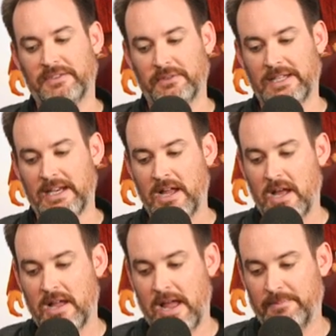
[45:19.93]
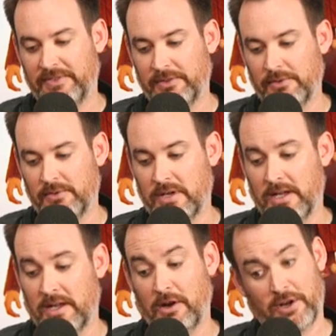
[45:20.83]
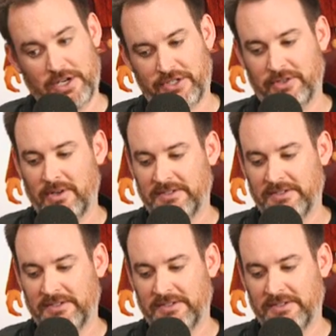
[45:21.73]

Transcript: So get episode or issue,